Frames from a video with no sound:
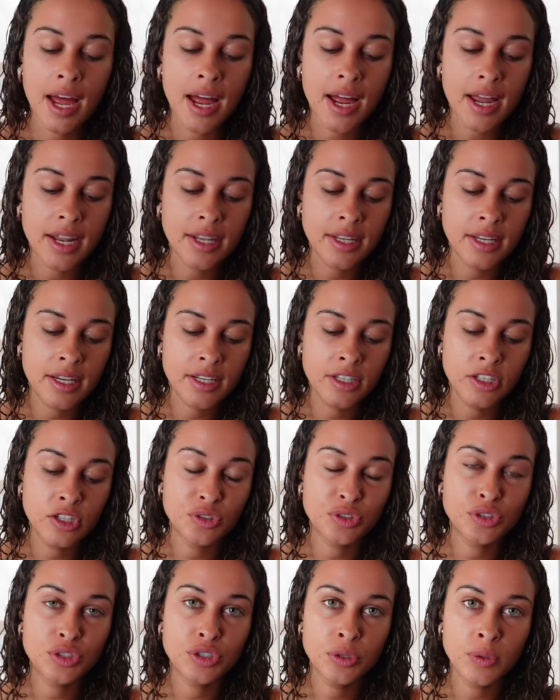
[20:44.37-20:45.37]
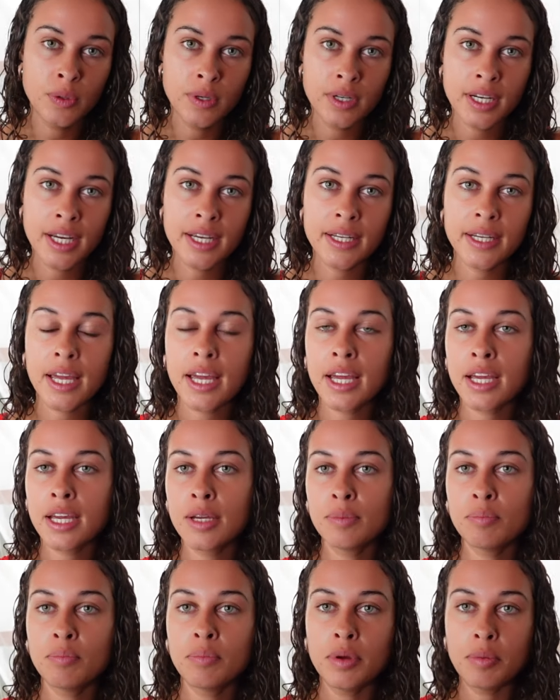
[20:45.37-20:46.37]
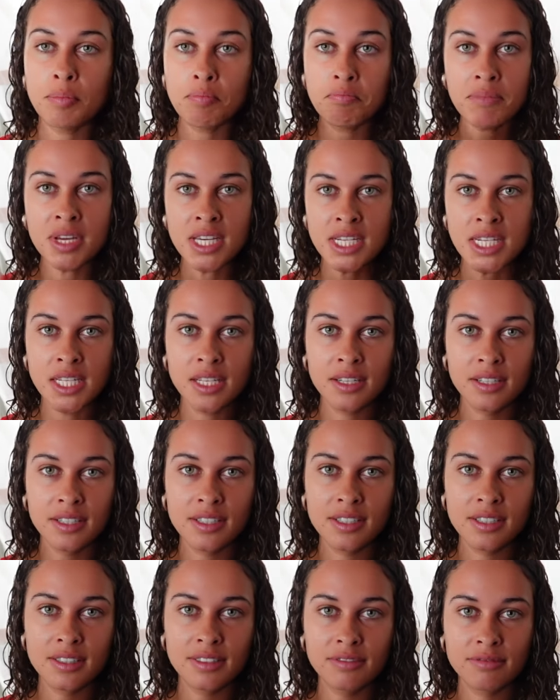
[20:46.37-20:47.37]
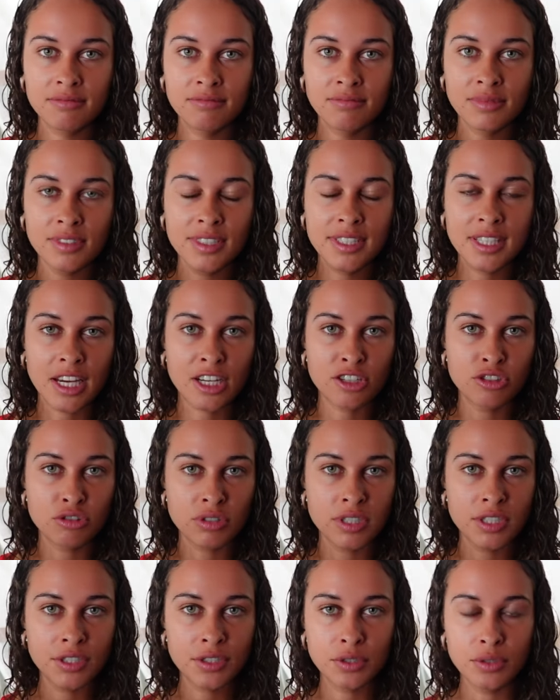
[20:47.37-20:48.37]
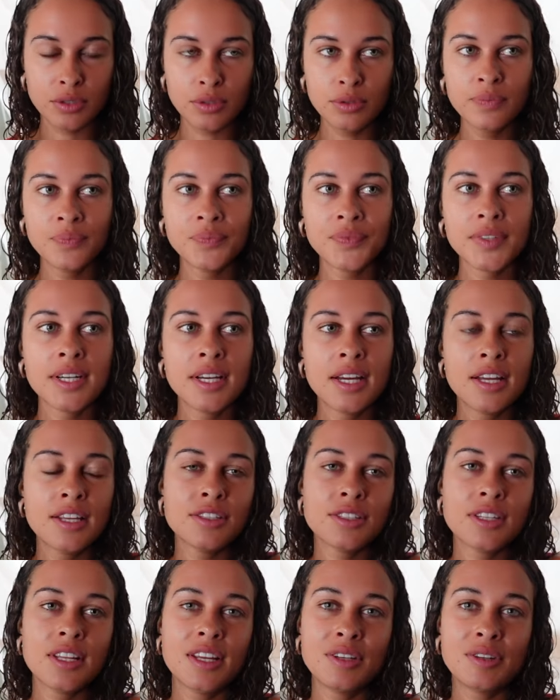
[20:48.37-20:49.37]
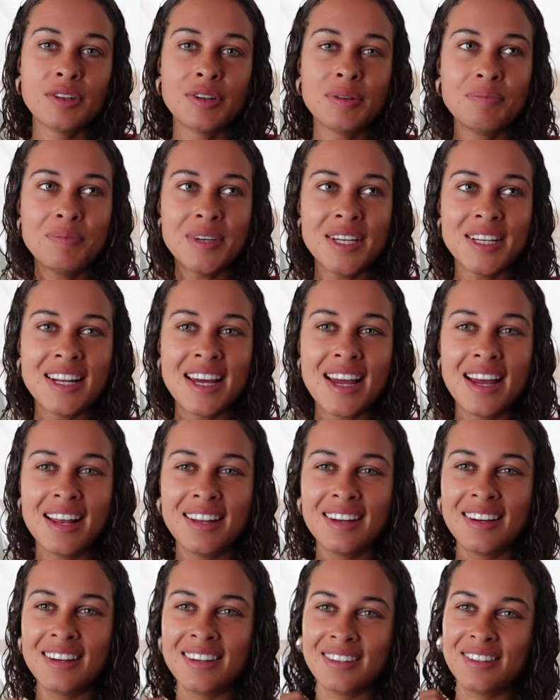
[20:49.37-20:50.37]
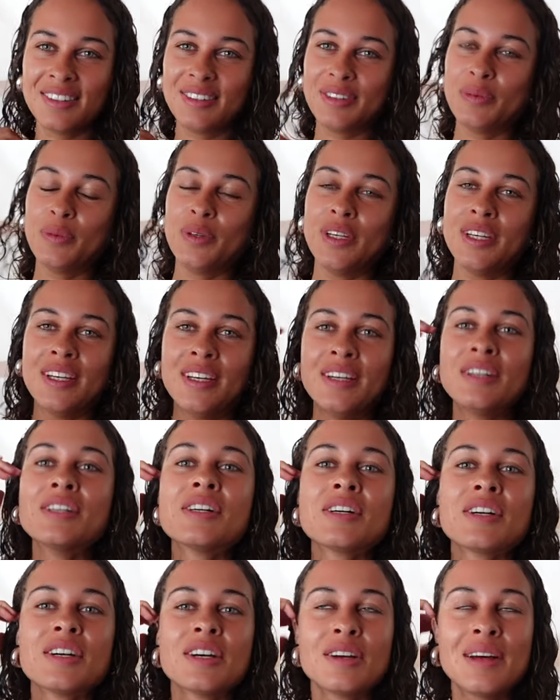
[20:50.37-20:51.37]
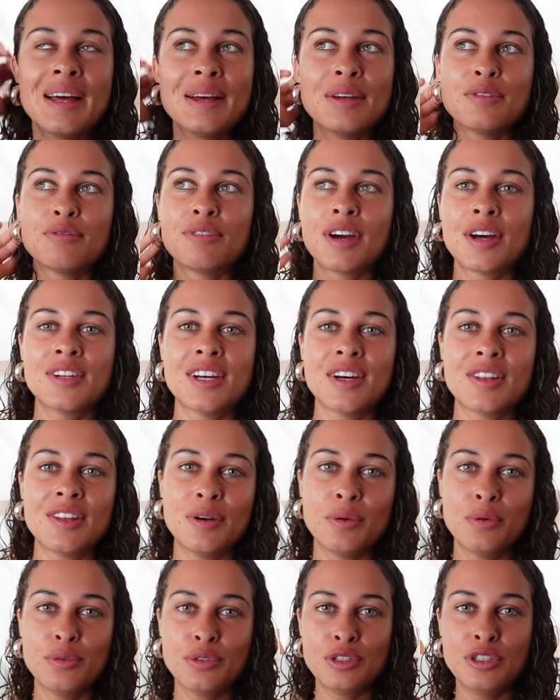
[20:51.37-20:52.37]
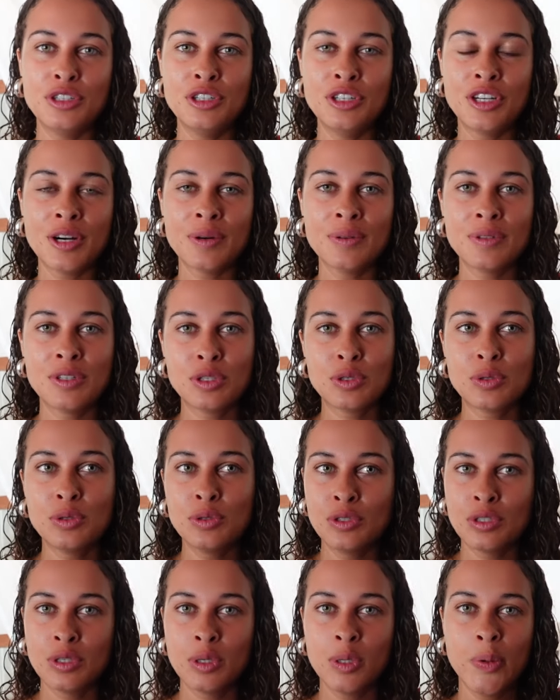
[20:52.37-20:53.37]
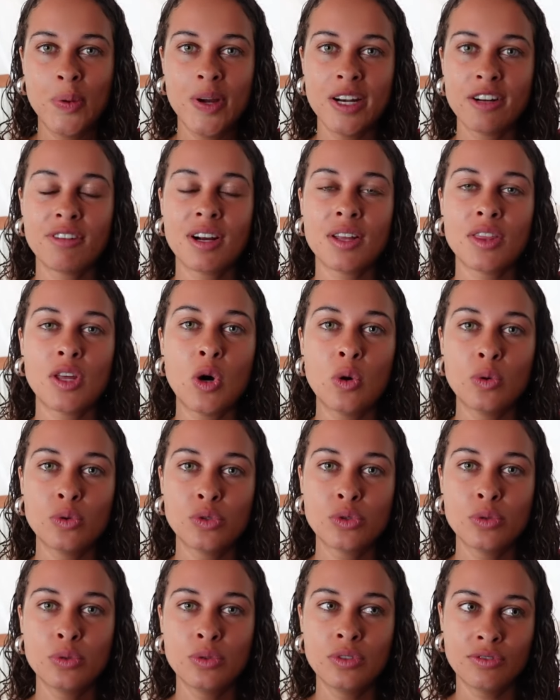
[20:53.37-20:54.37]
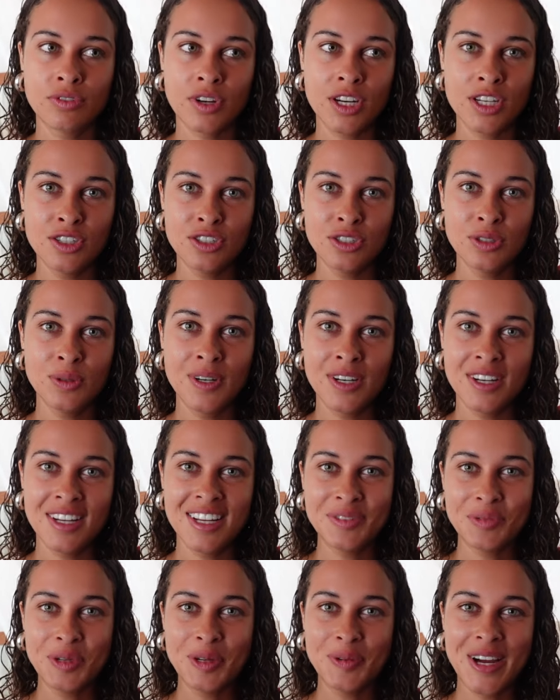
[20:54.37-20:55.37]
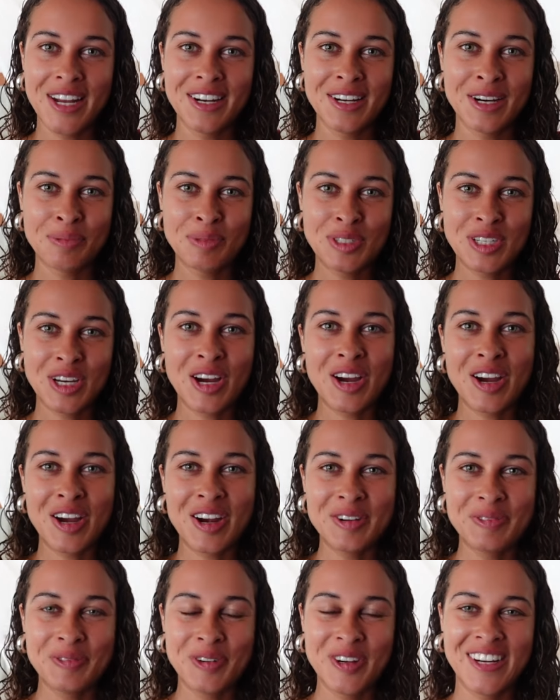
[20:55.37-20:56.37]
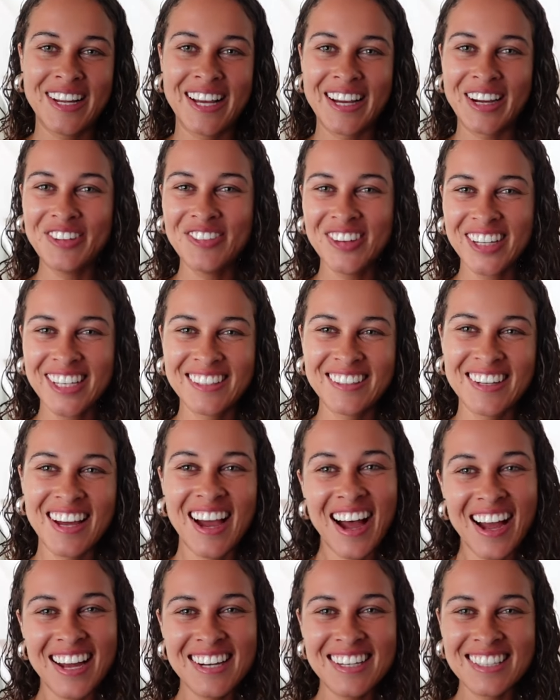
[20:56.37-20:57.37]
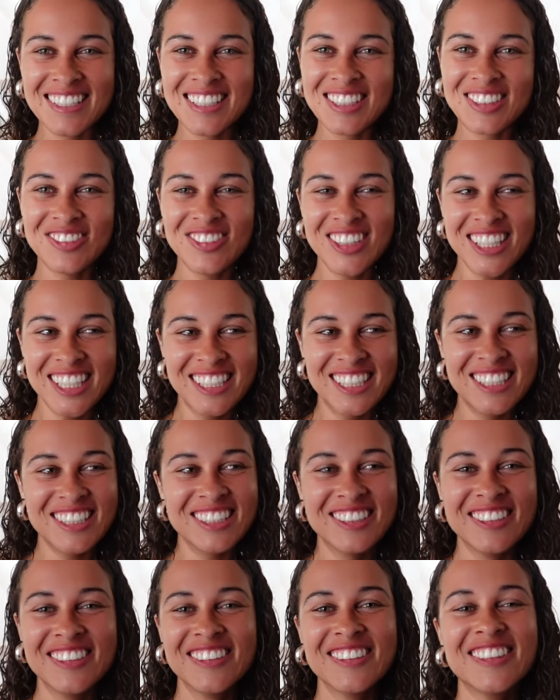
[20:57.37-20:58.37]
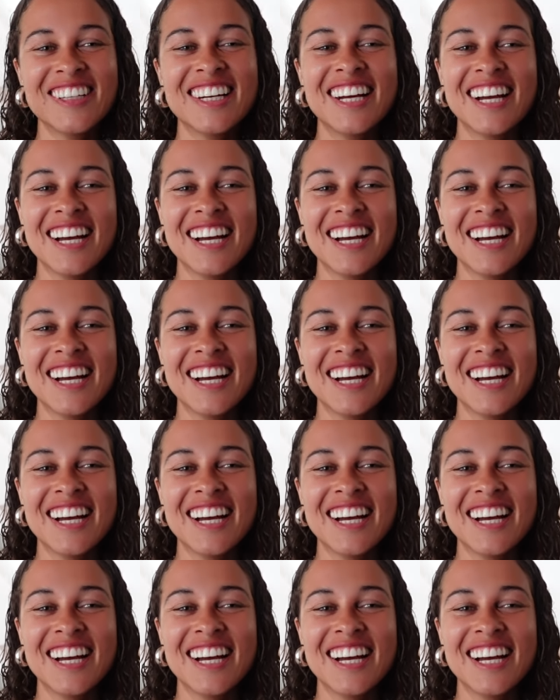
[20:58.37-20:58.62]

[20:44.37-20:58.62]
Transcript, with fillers: And then Dua came mid secondary school. So then me and Ella, we found out there was a new girl in the school so we went around the whole school to find Dua and we went up to her and we were like oh my god hi nice to meet you